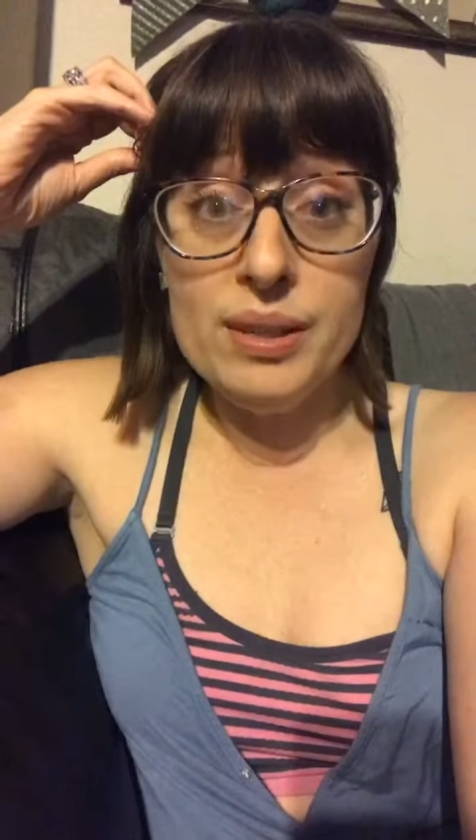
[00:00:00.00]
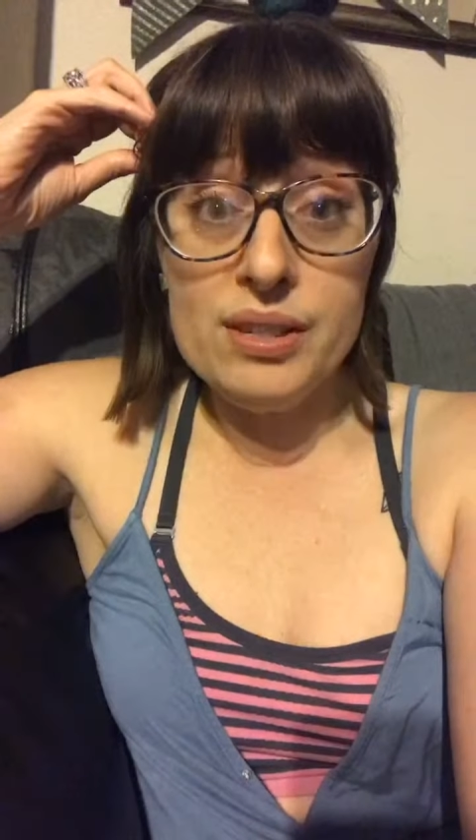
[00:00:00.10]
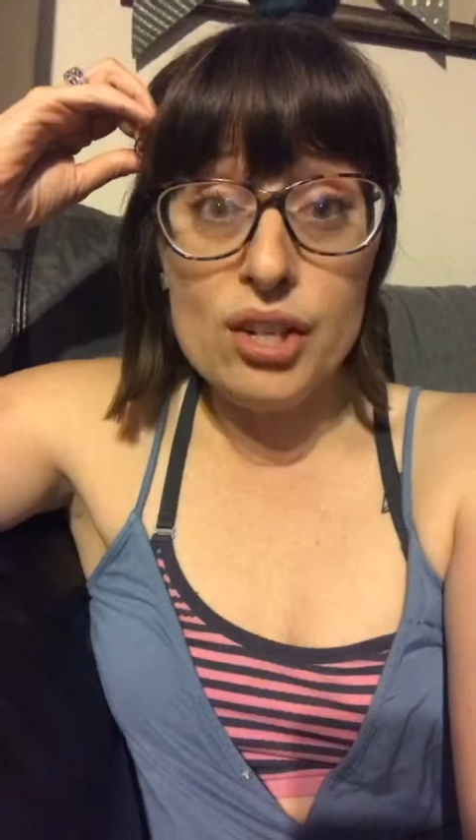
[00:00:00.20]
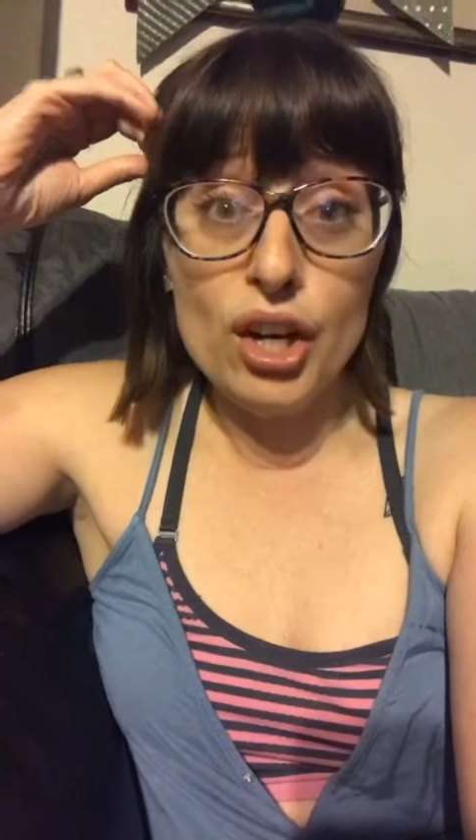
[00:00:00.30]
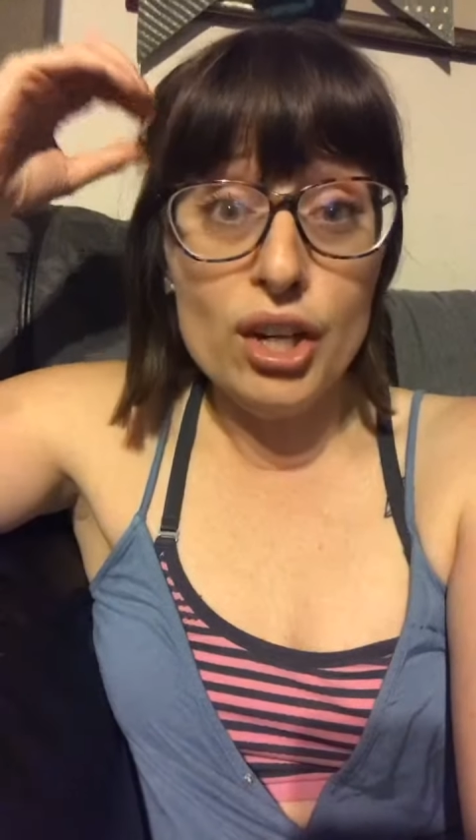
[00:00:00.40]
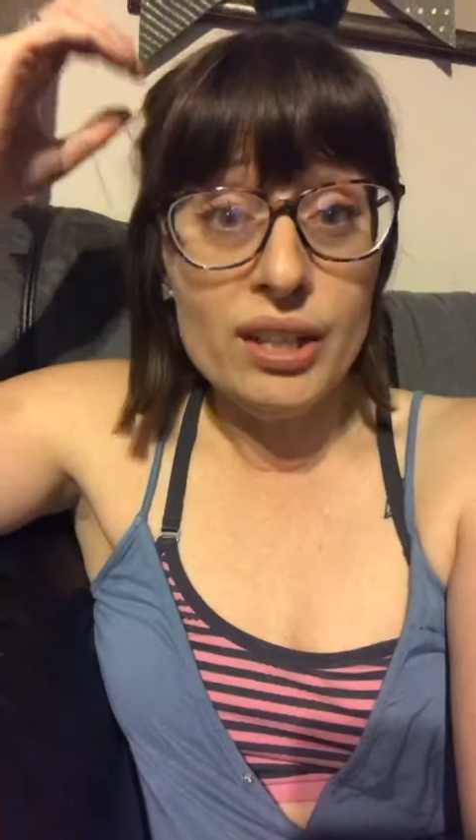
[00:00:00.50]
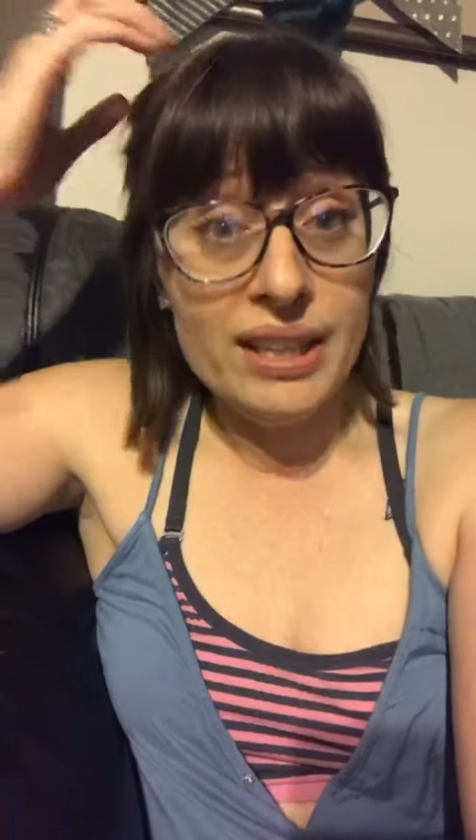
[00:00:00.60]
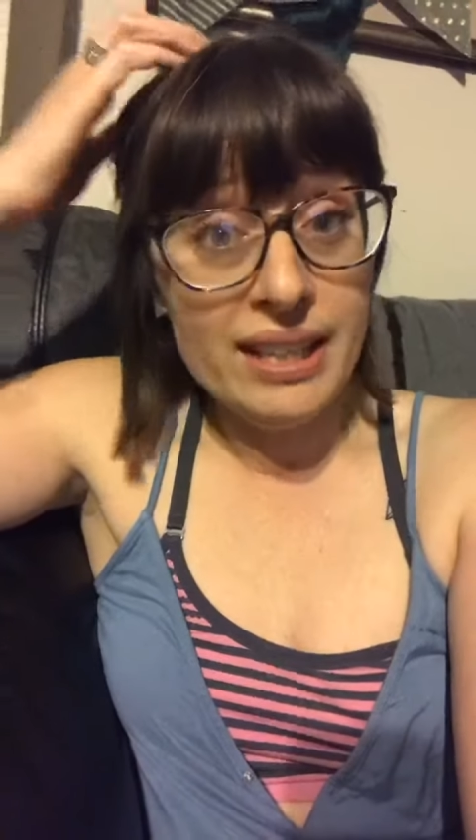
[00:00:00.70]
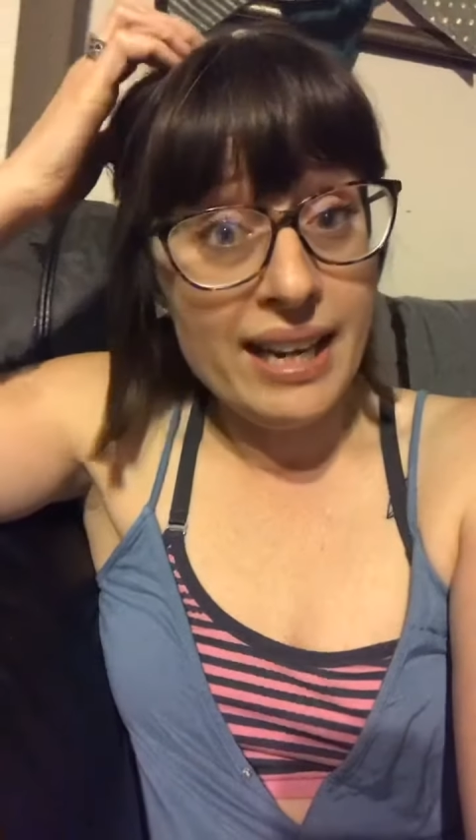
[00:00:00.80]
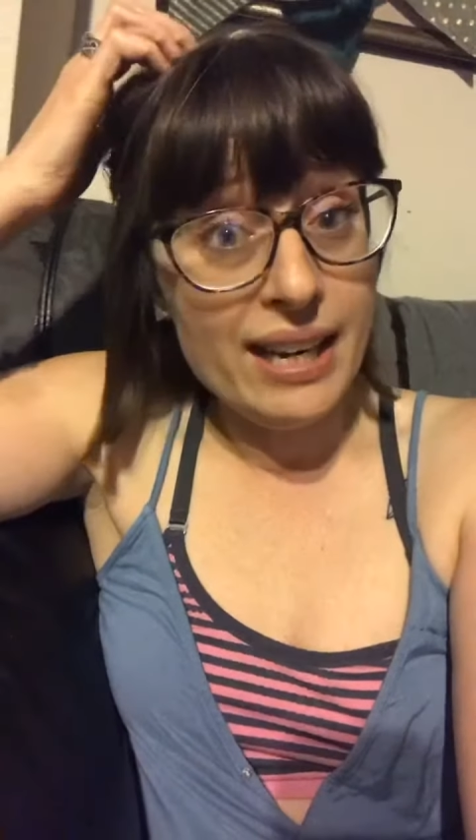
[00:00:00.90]
is
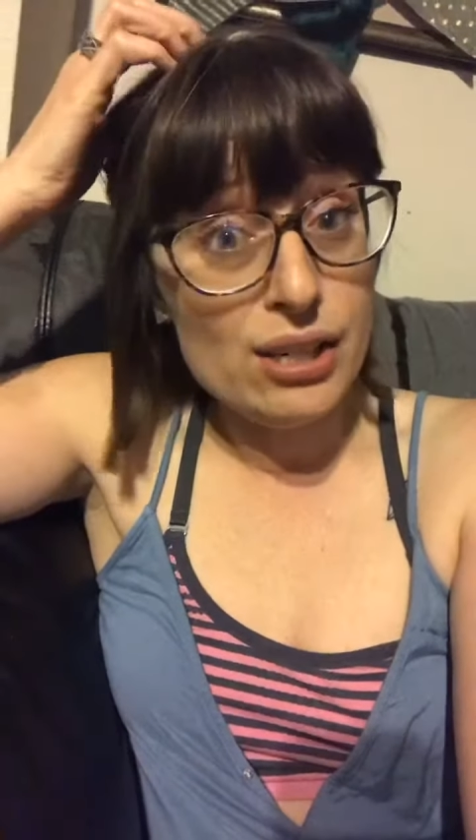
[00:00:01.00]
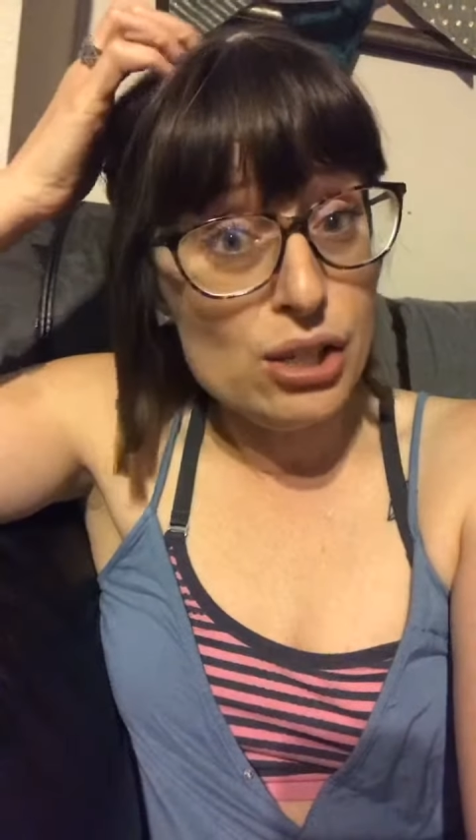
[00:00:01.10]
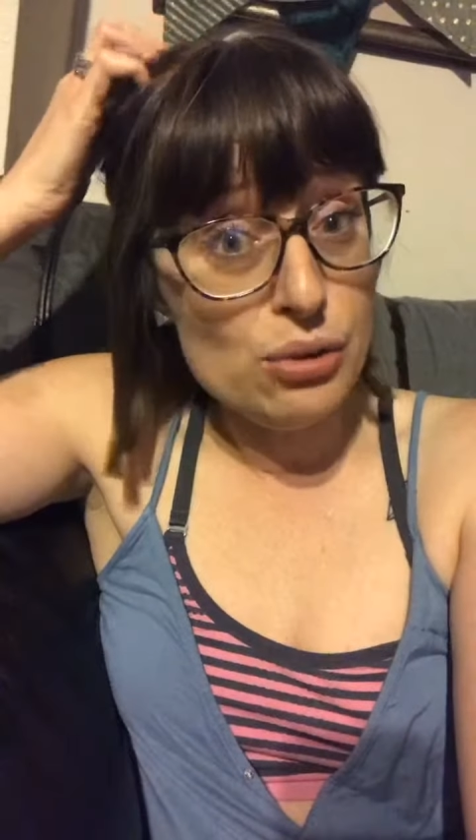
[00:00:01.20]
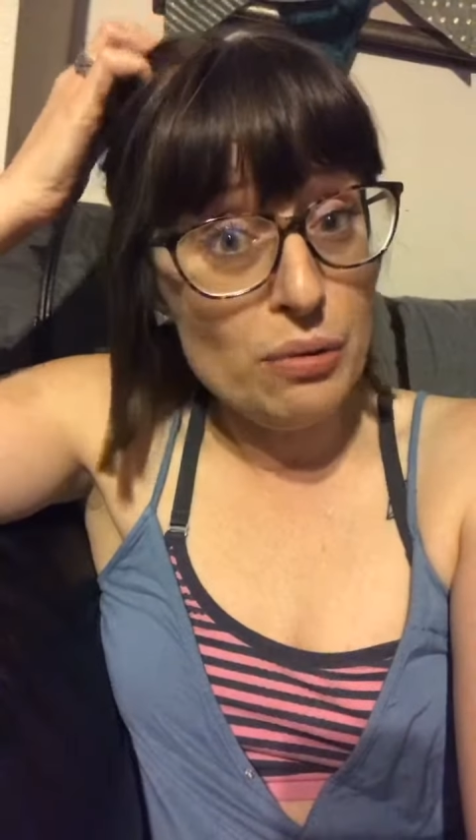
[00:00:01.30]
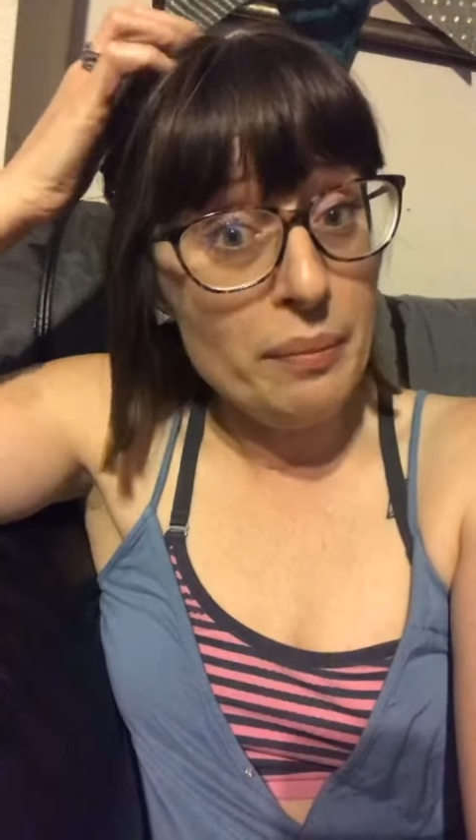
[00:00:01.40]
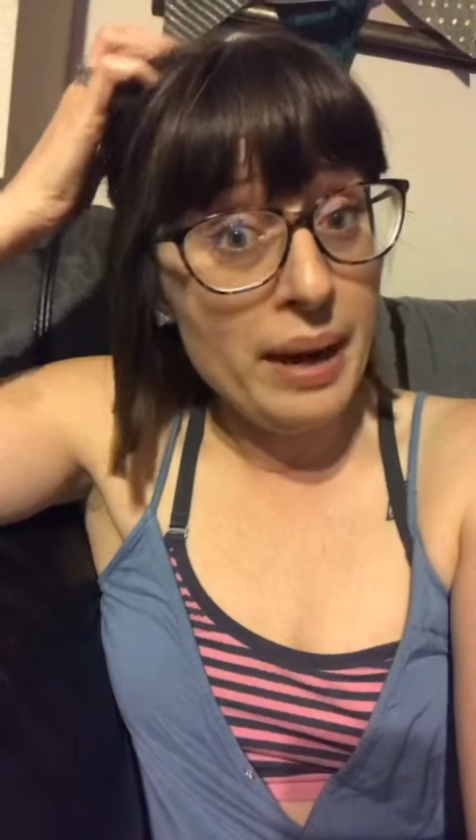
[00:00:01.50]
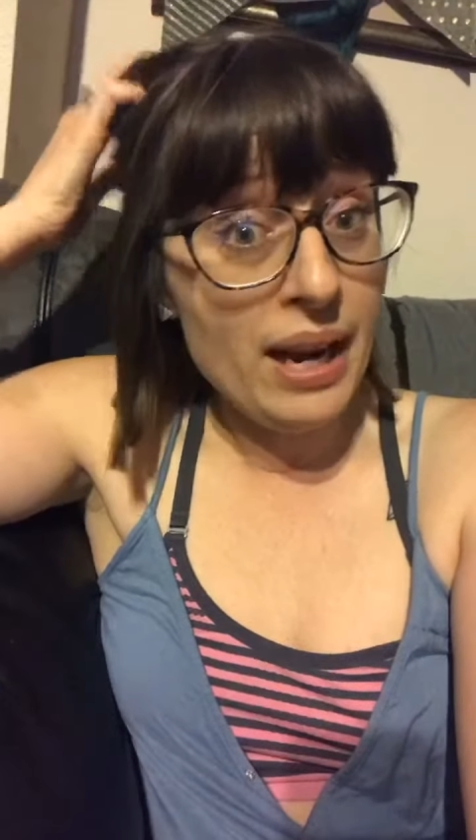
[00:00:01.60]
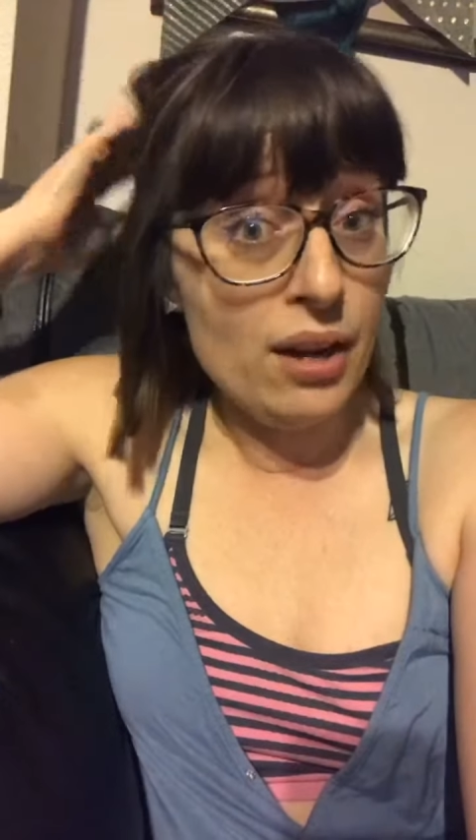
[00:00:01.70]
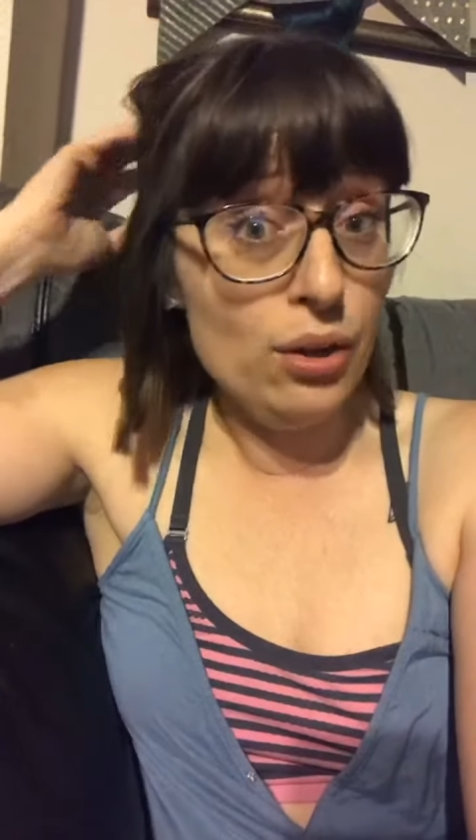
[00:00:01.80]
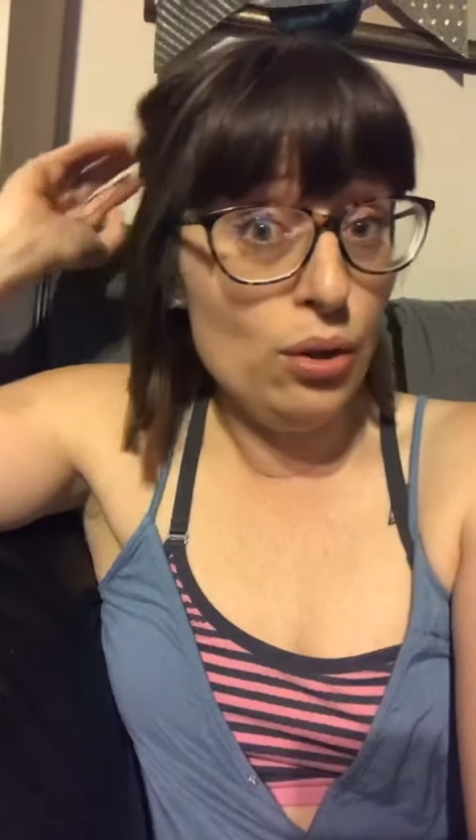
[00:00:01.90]
currently engaged to a
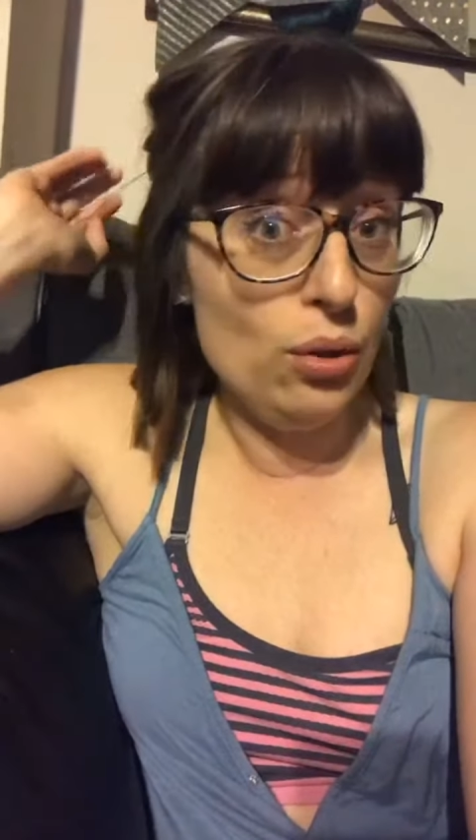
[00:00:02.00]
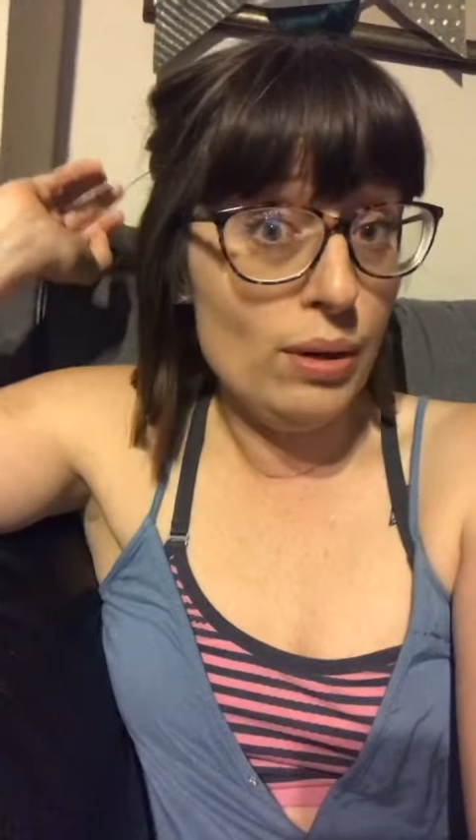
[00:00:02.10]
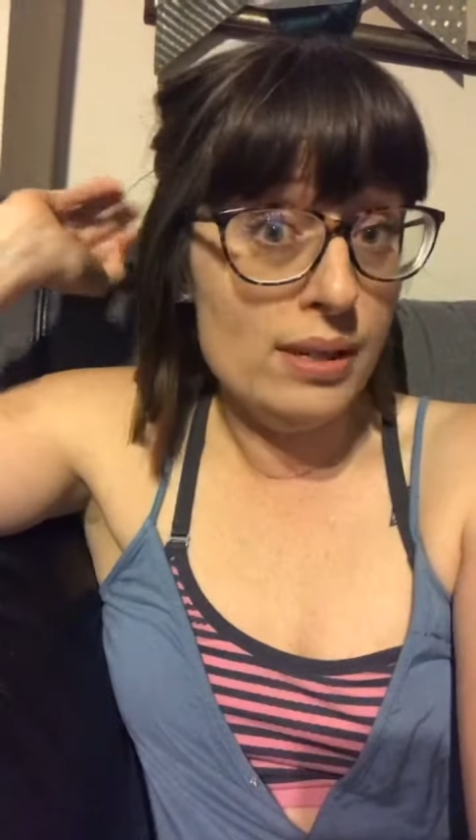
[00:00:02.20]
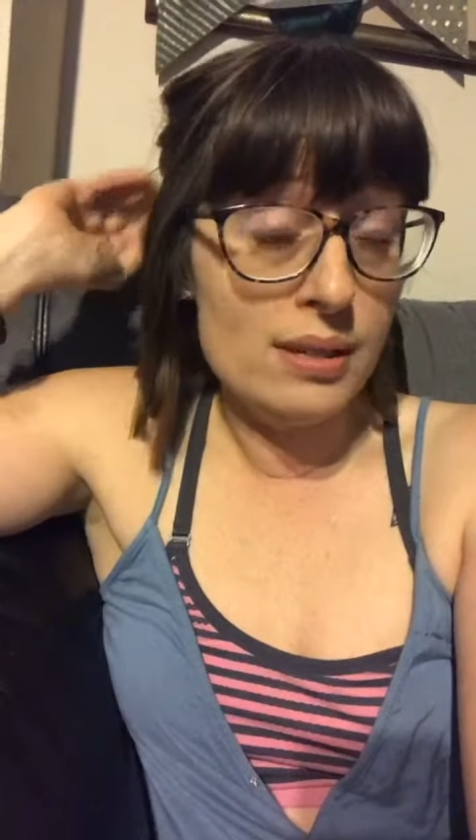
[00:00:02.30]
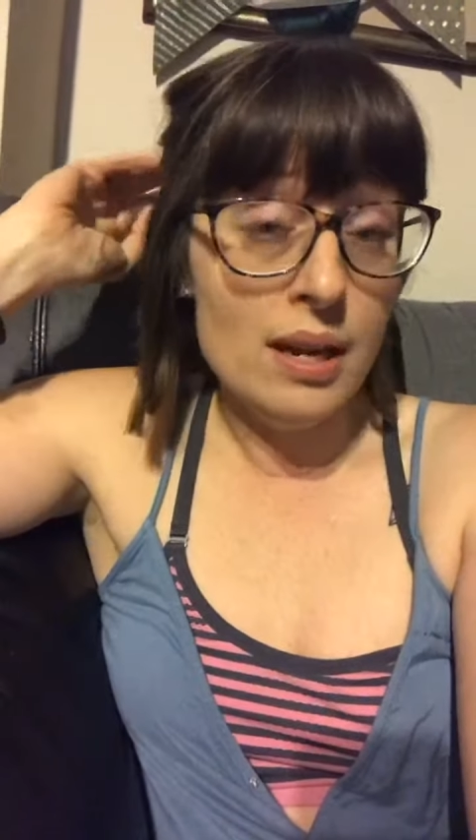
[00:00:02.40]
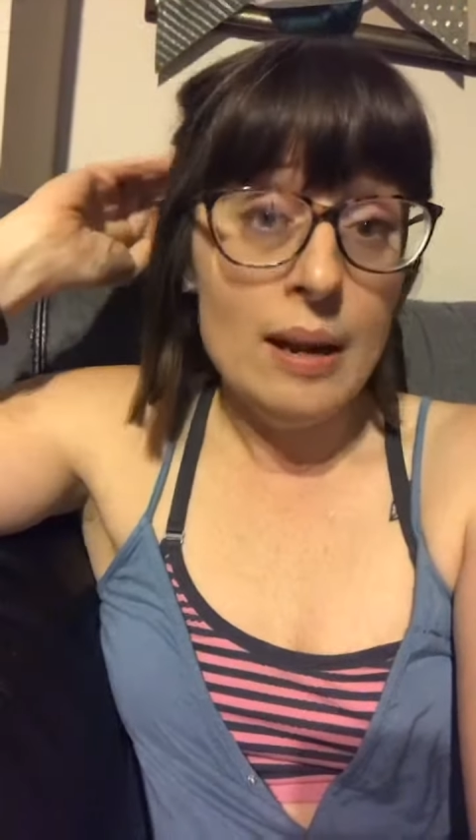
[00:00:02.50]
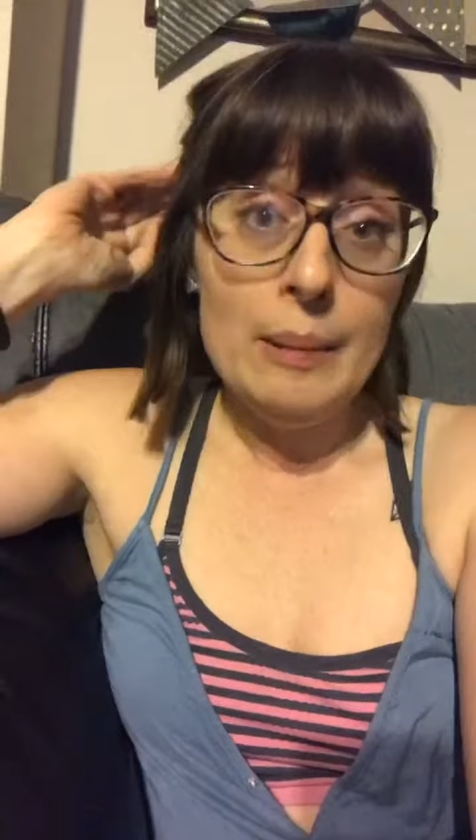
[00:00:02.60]
man who has